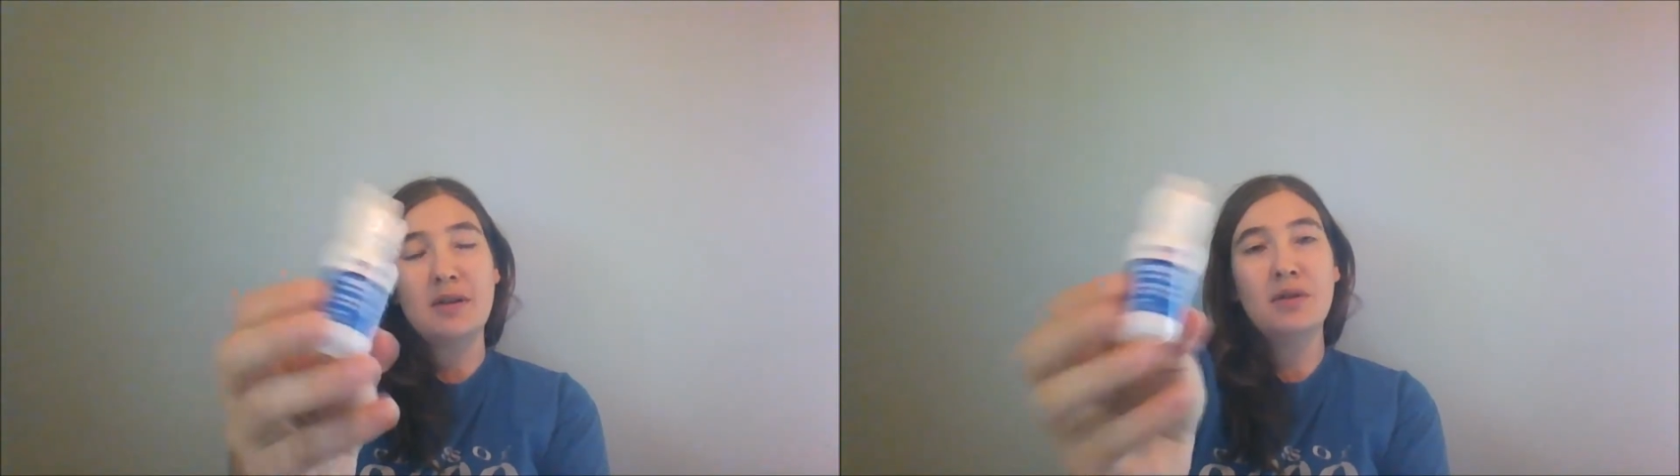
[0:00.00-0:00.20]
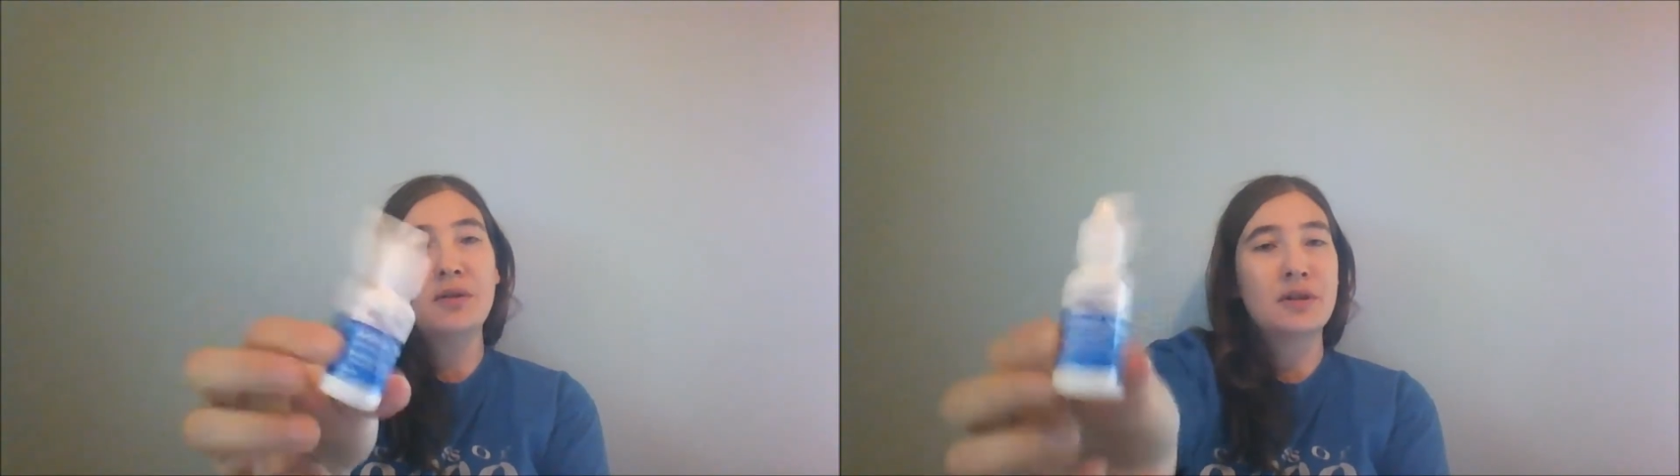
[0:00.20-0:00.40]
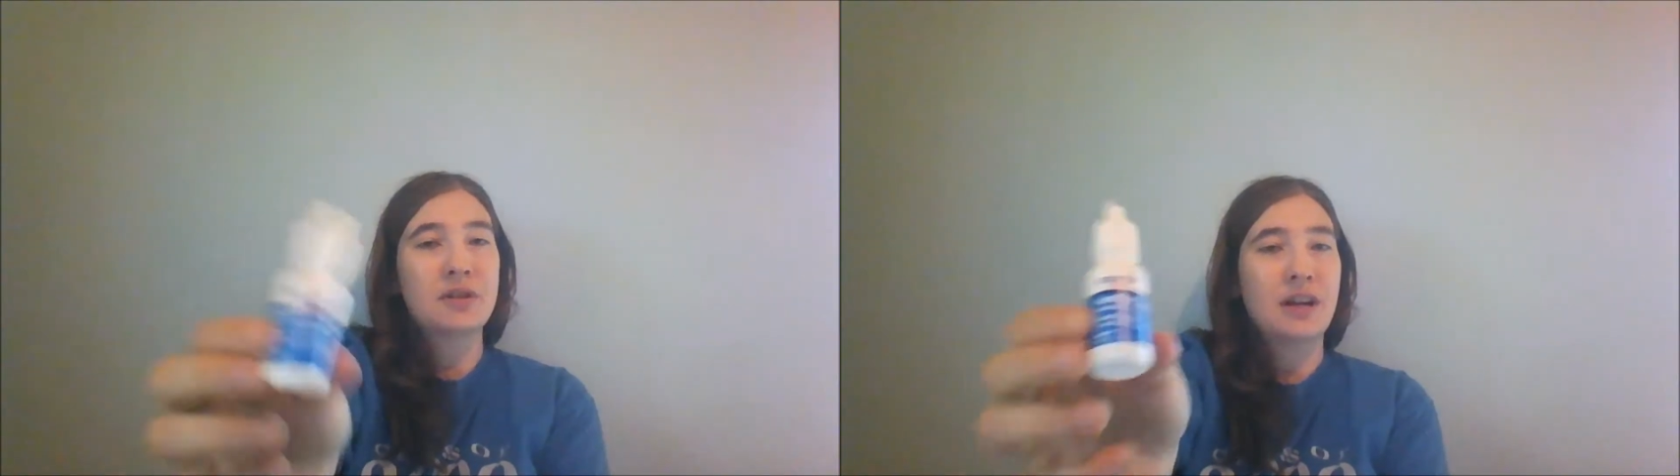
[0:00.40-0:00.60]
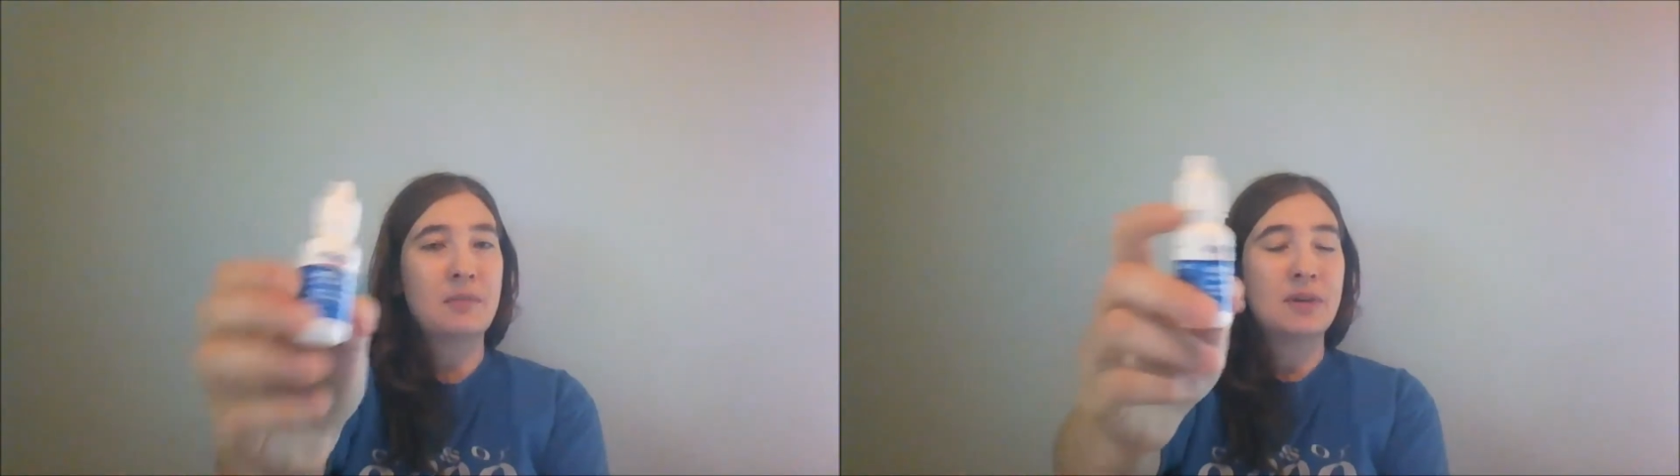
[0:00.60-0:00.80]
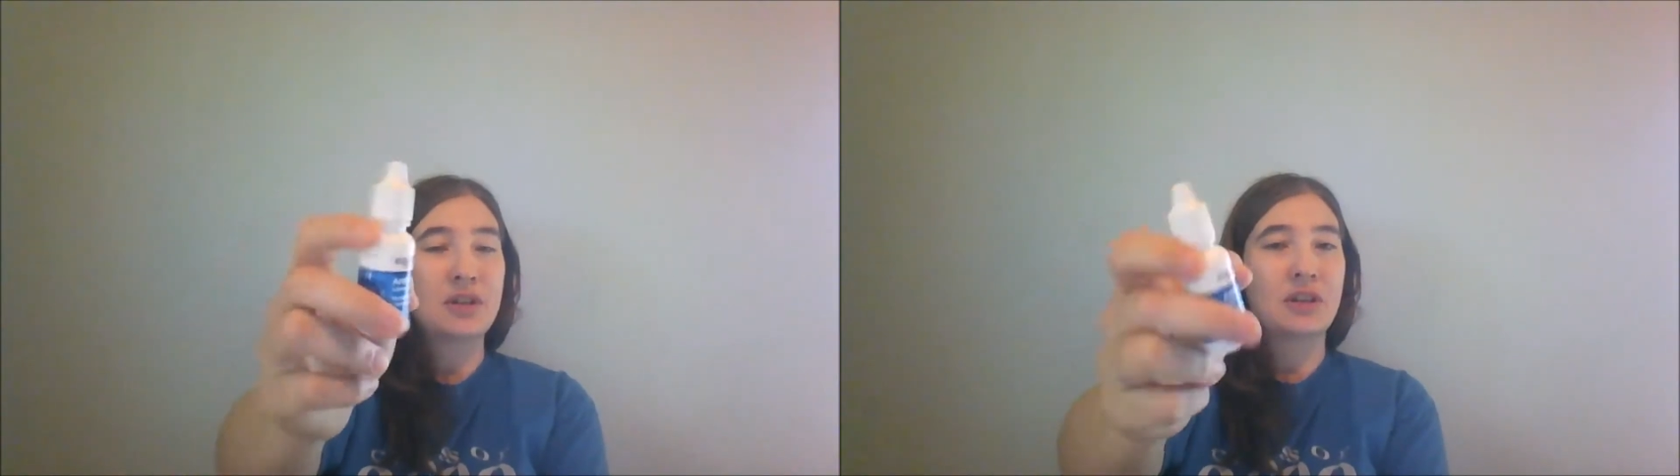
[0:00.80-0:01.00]
I know
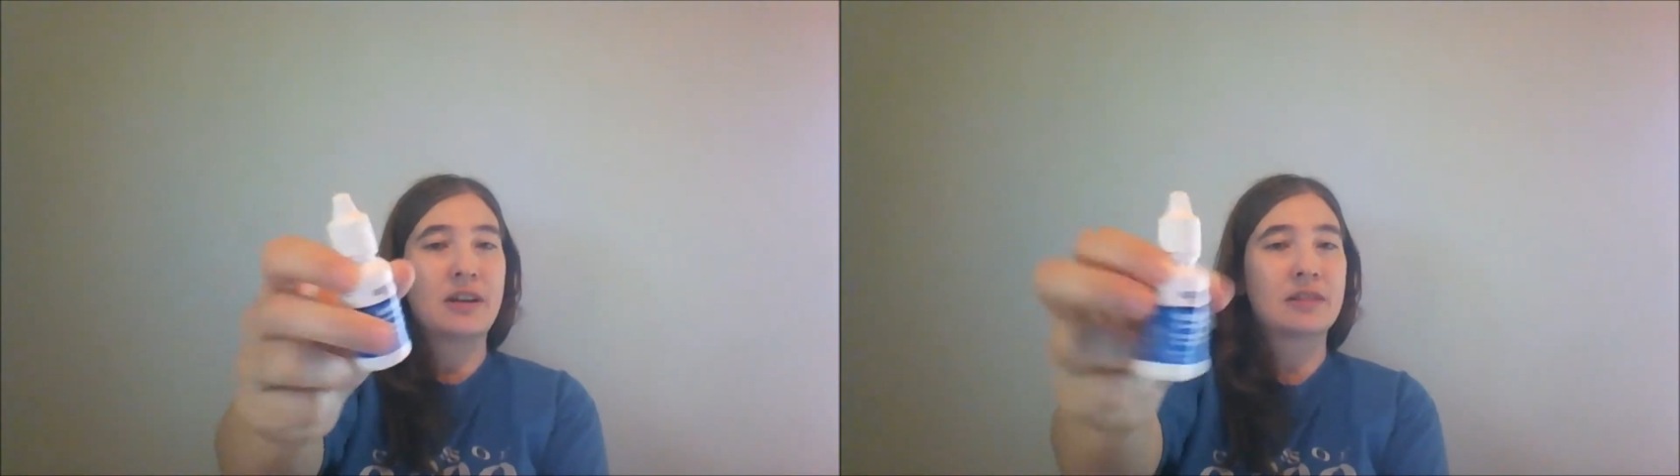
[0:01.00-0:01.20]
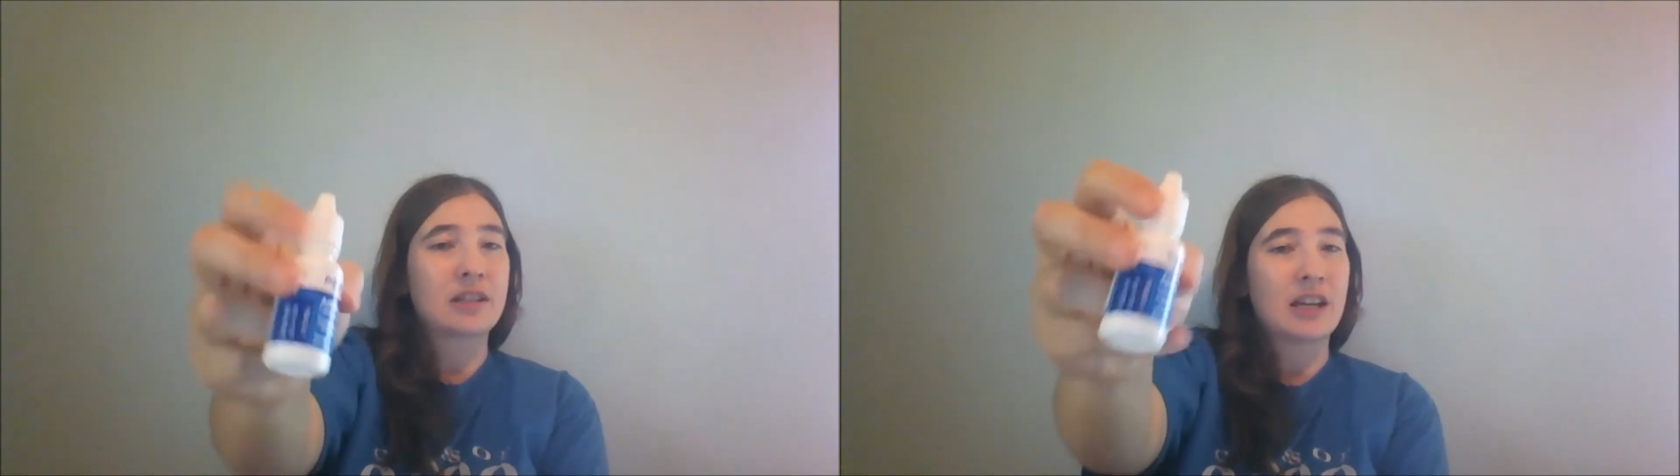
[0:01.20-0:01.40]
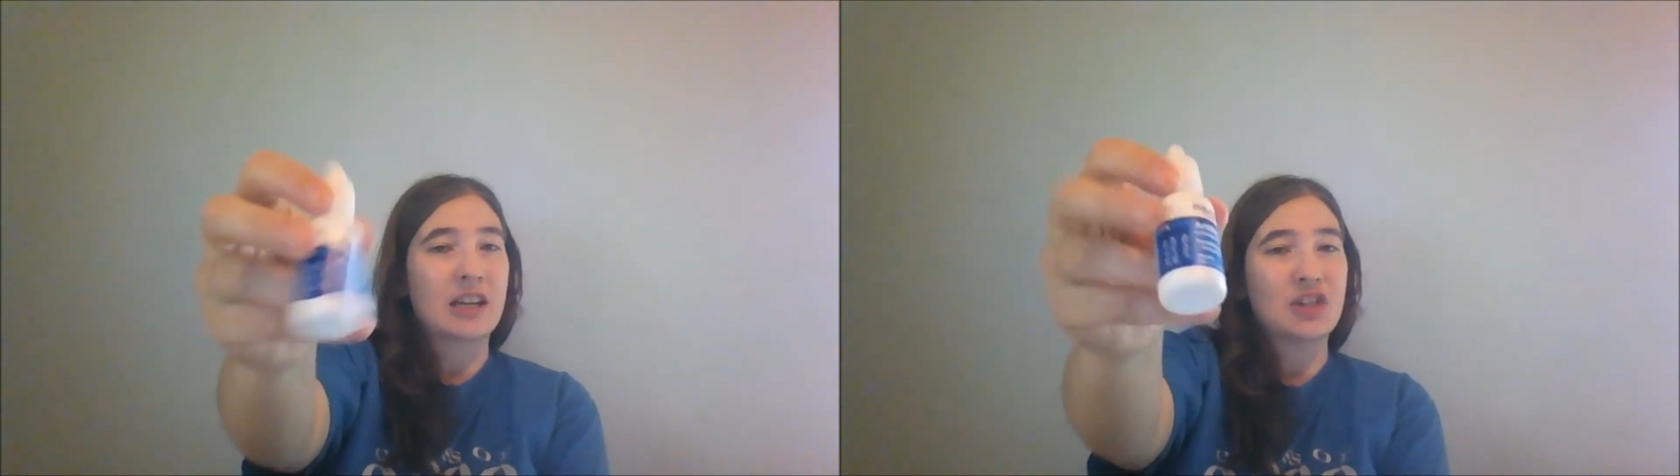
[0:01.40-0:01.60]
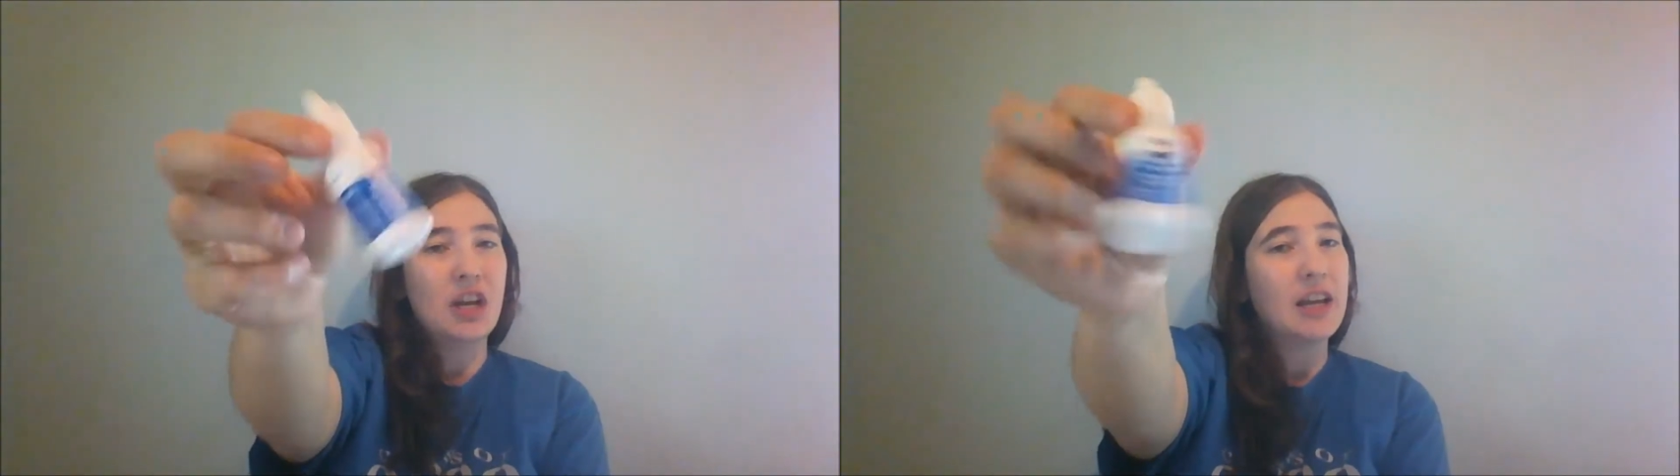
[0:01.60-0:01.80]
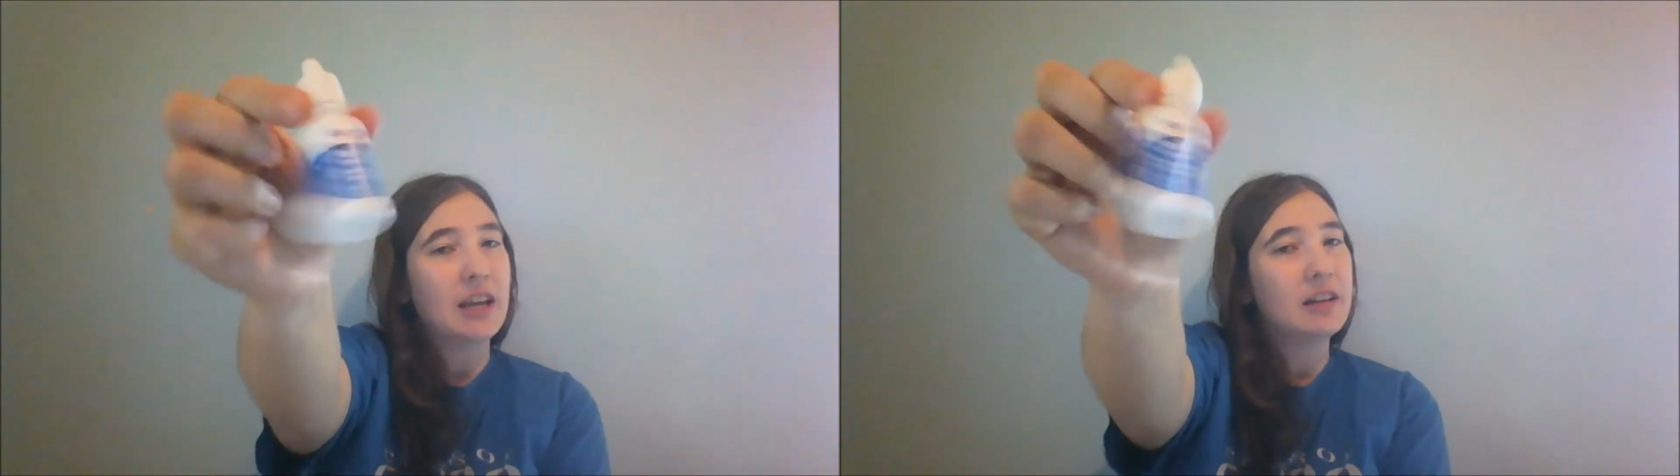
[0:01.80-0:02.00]
there's not much left because
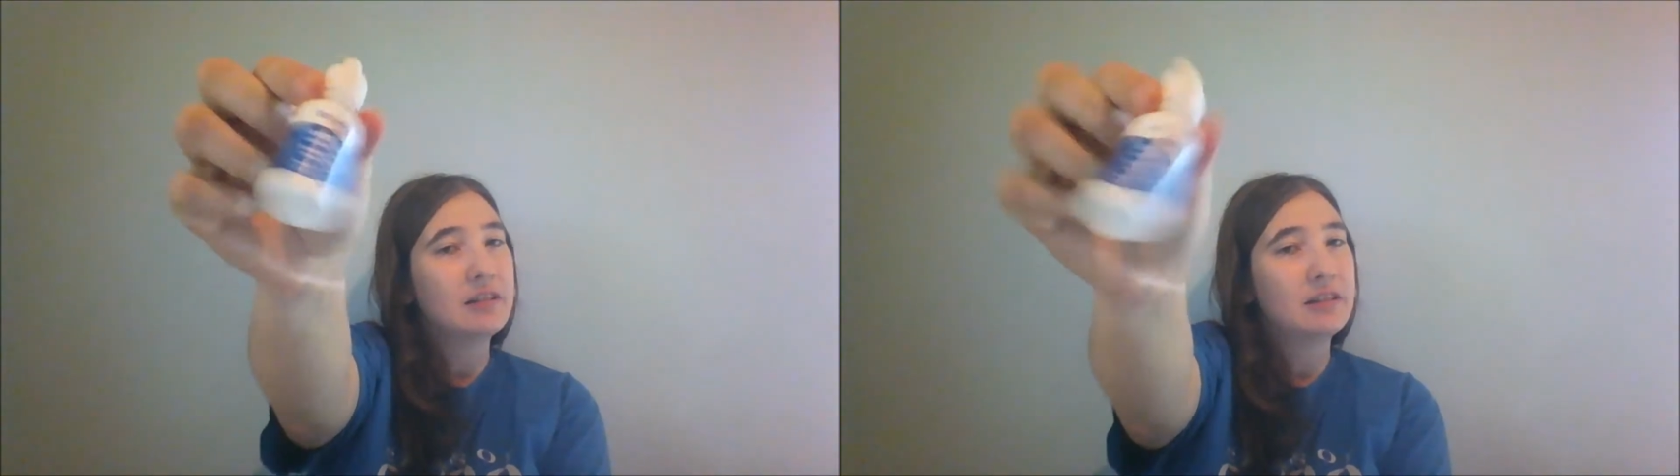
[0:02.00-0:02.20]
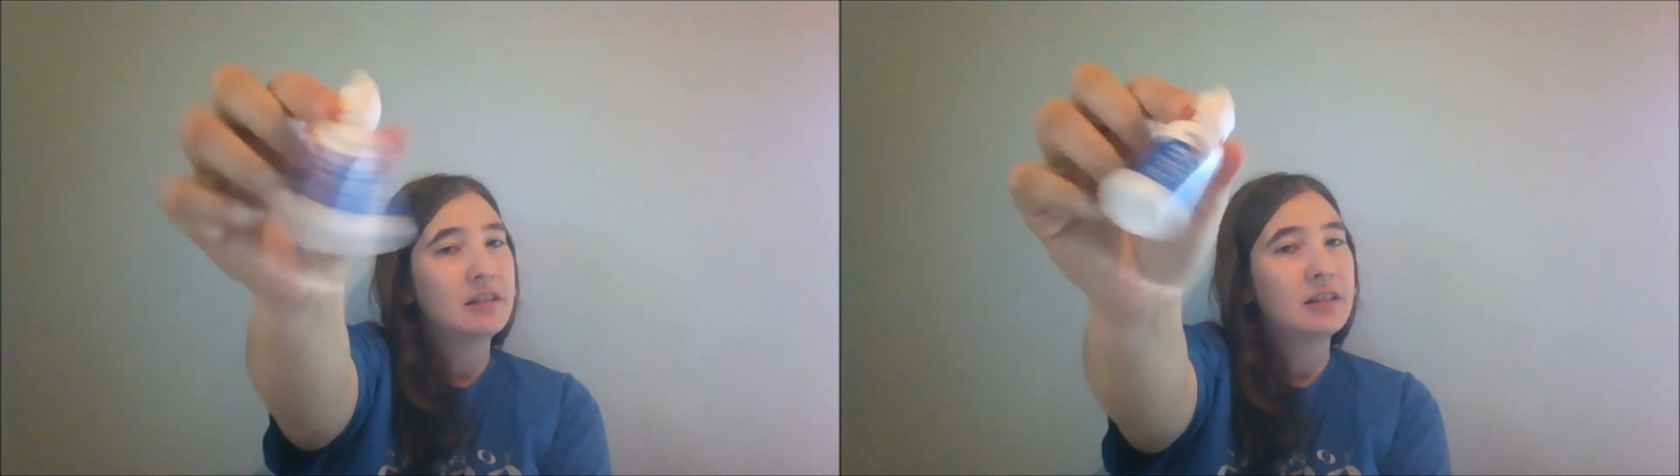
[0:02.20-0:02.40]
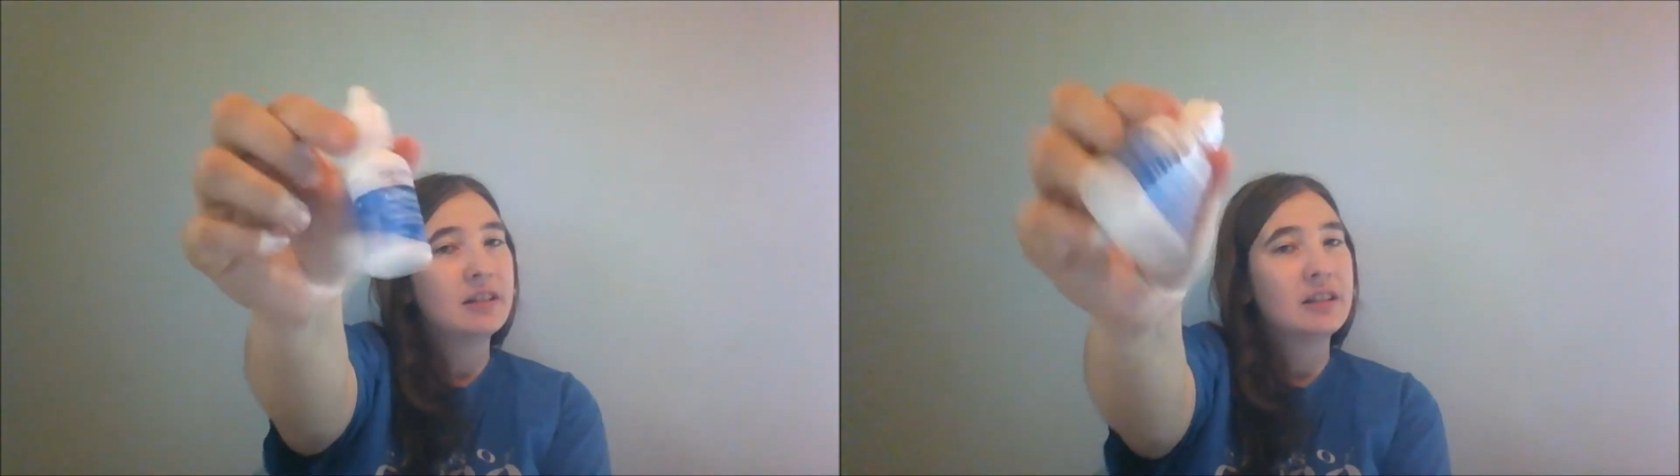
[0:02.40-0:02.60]
I can shake it.